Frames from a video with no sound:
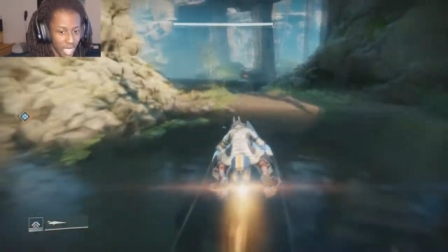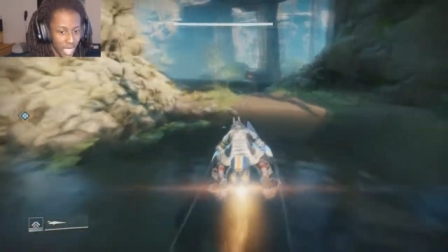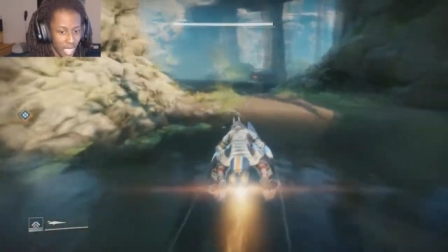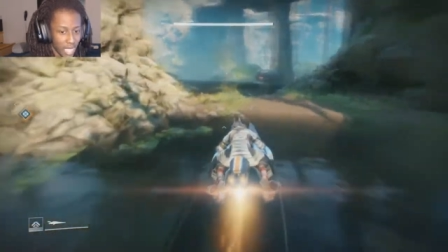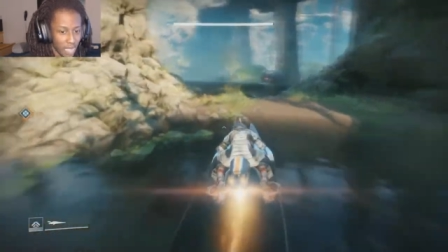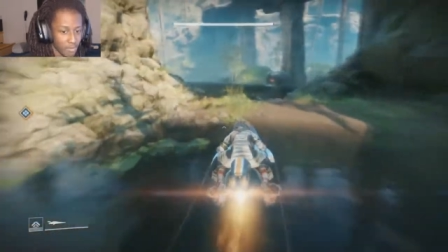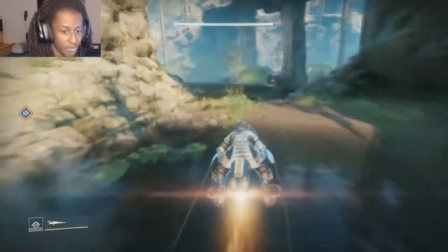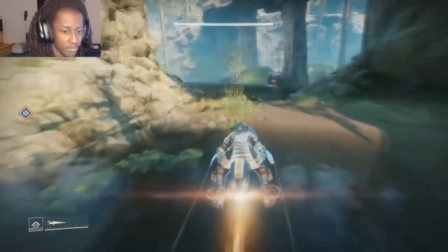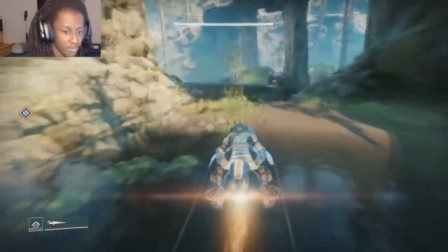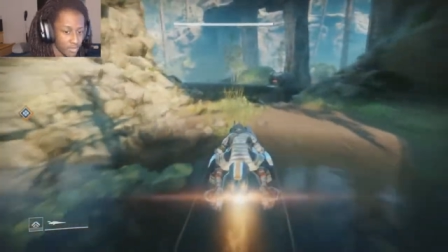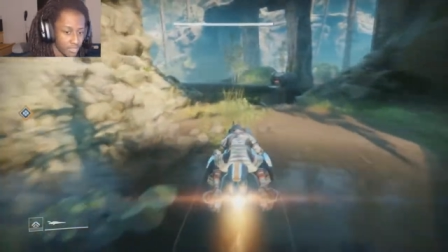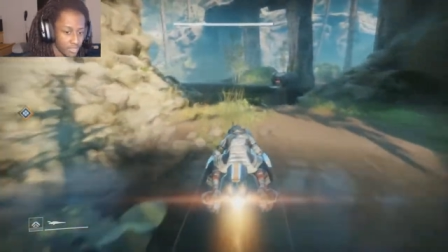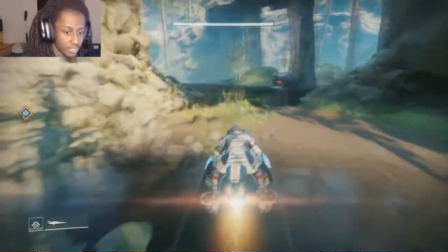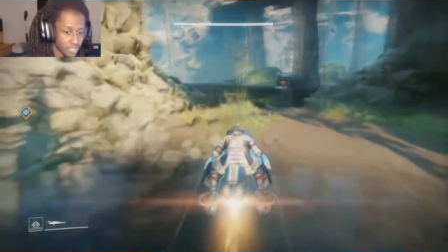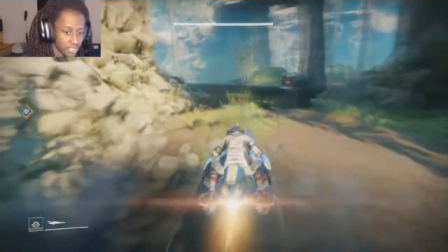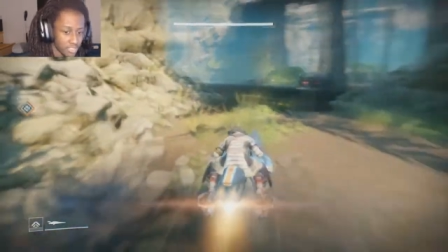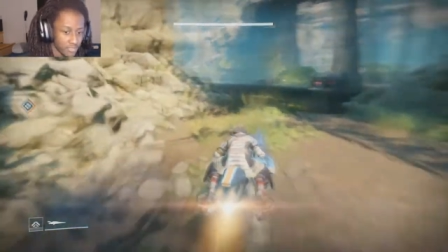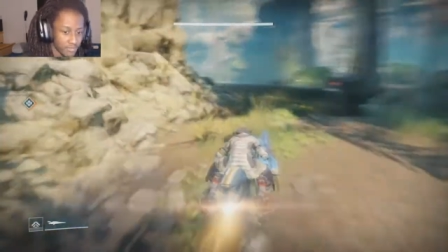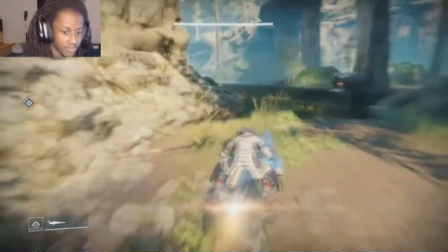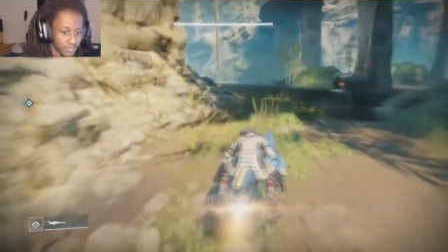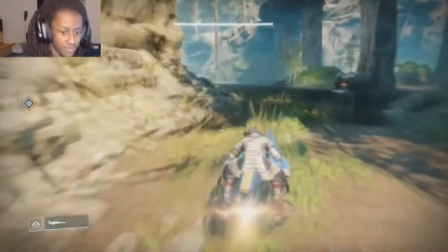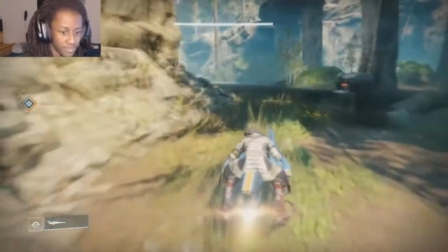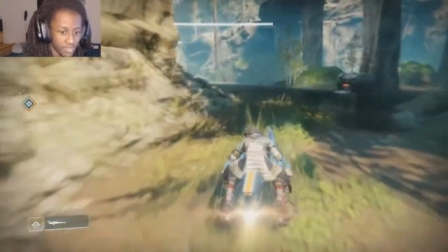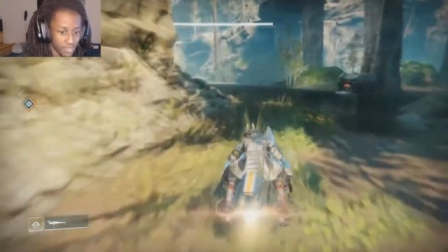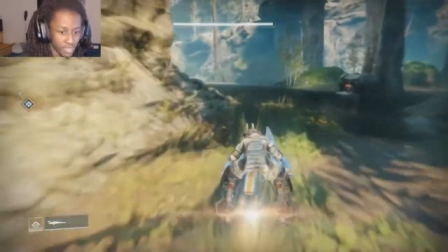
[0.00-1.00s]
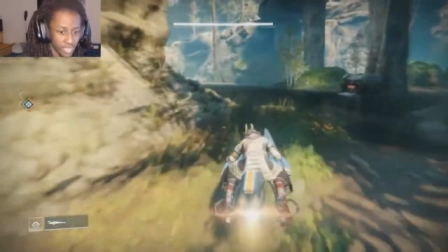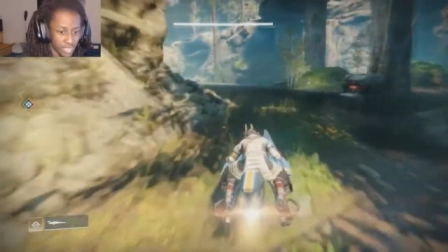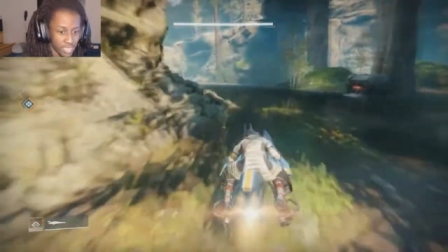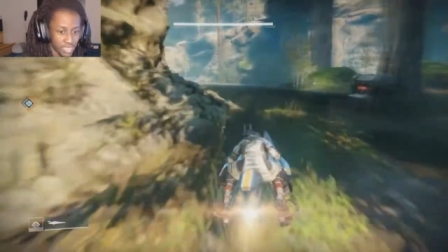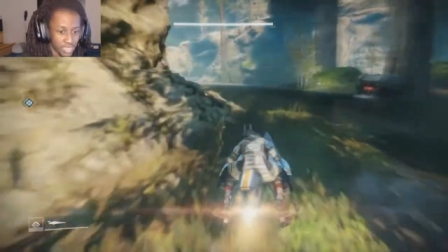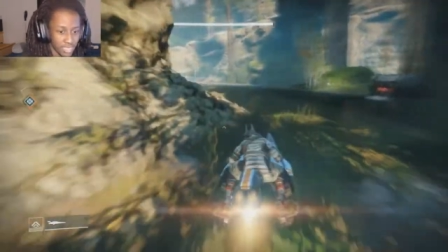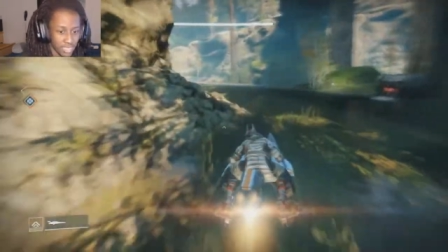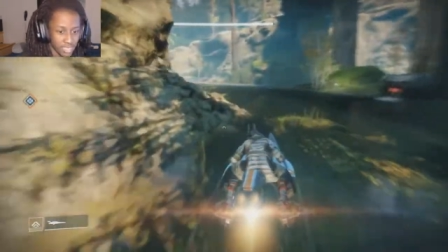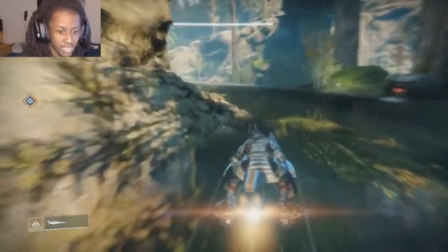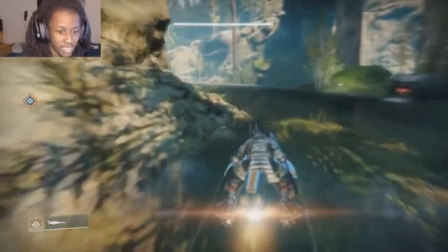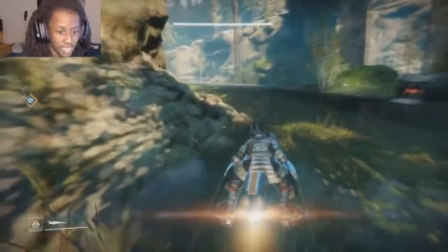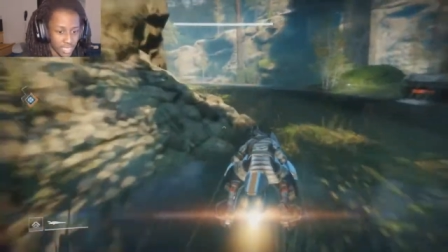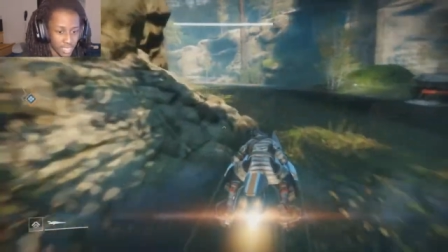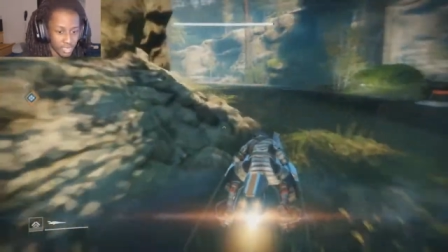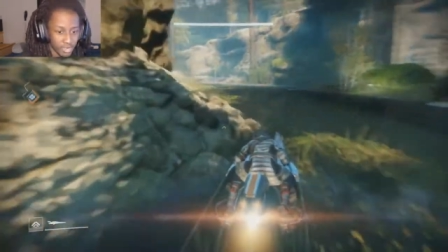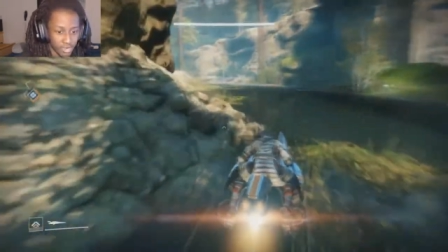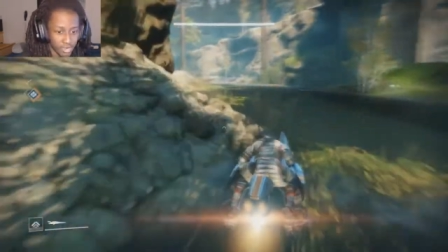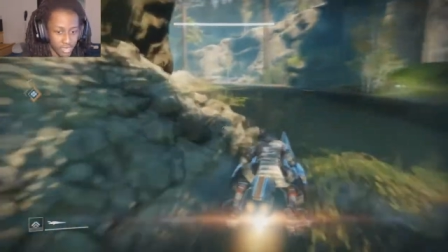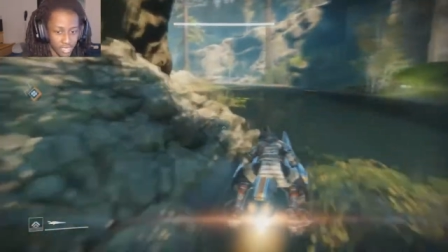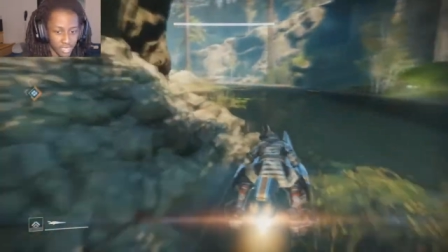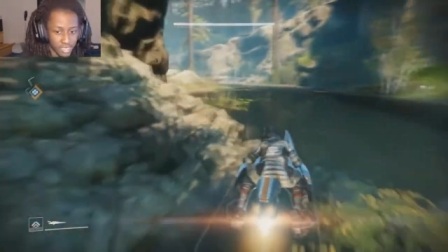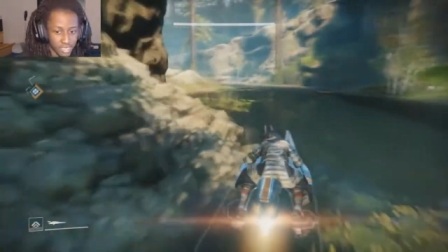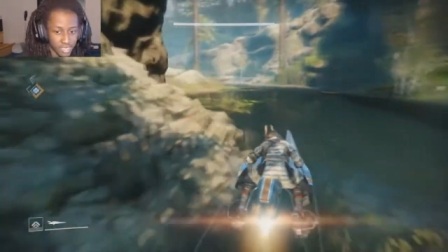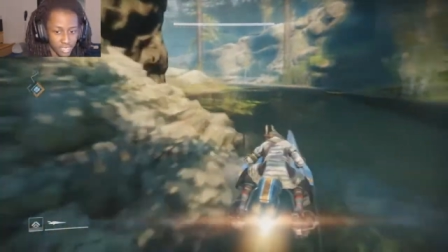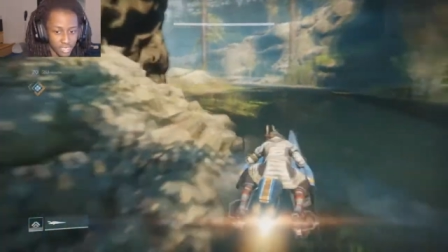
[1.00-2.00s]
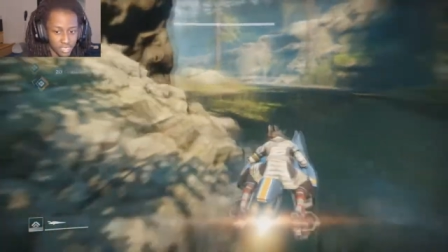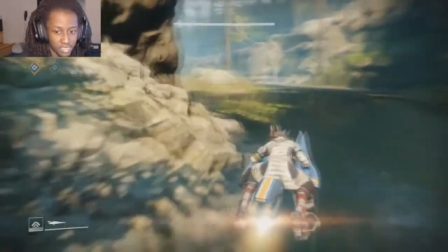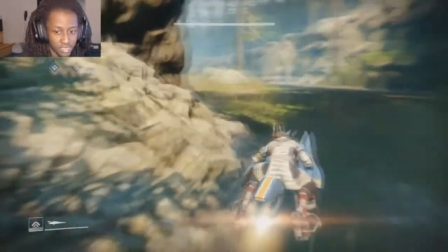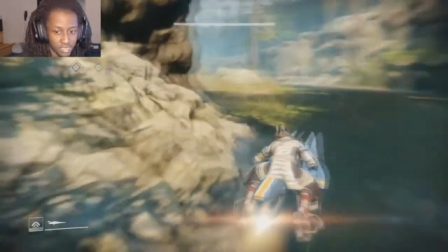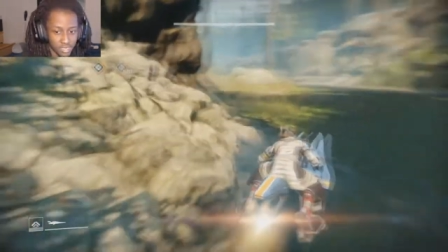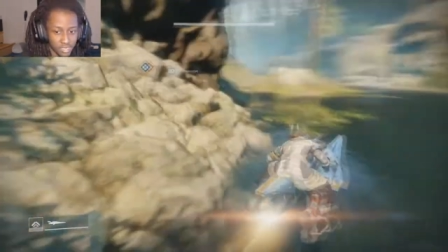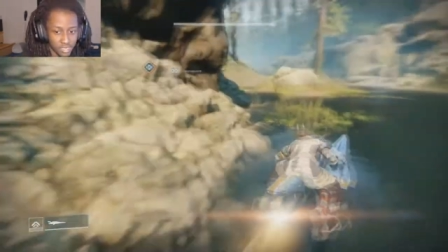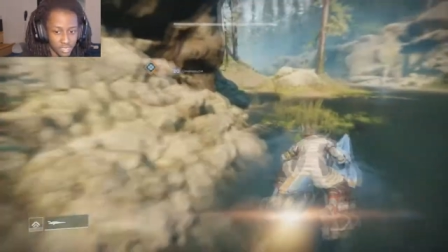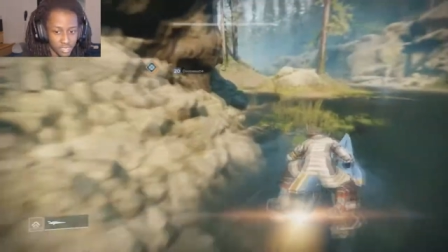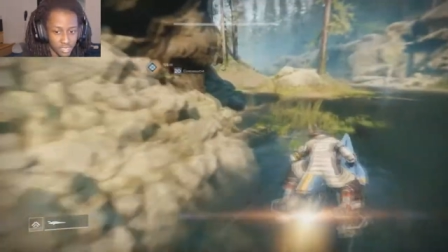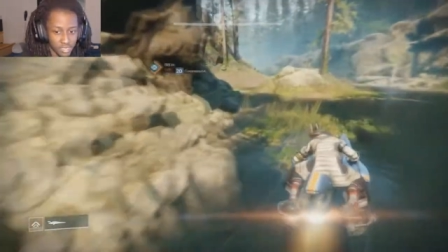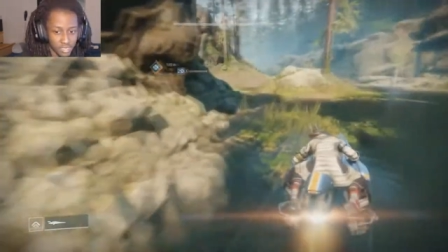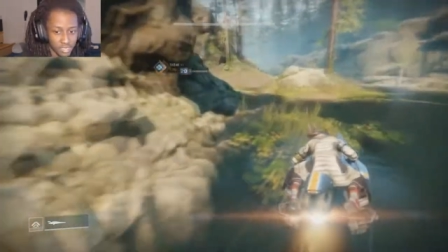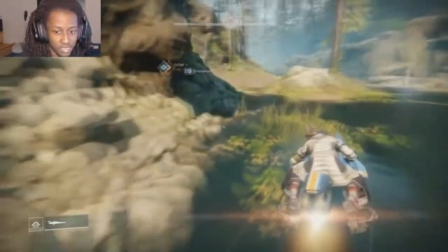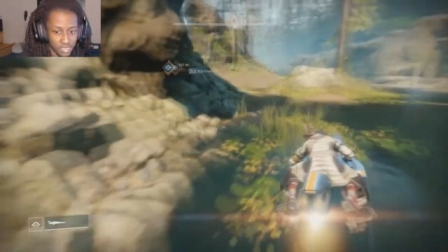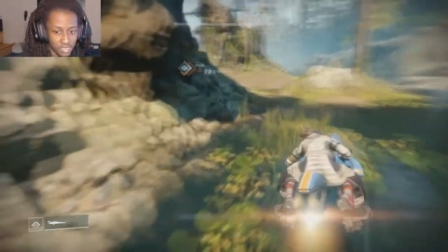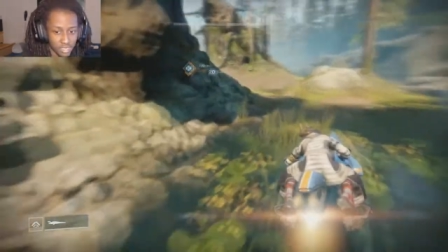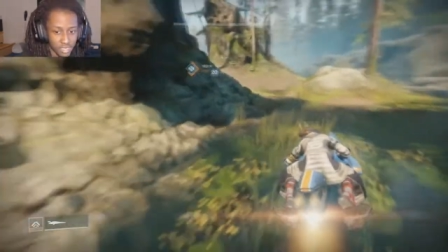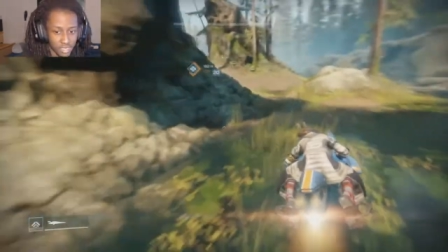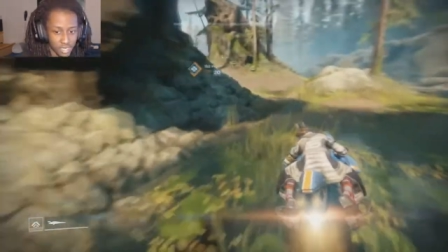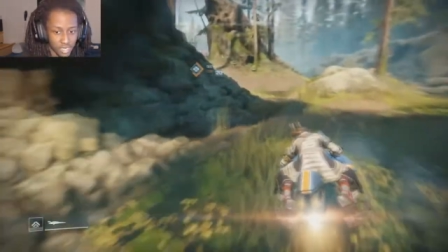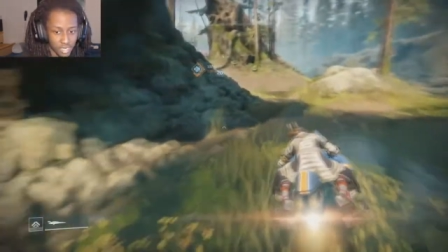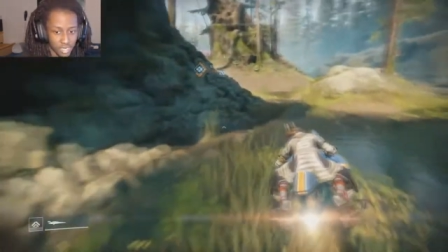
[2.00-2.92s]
I personally feel like there is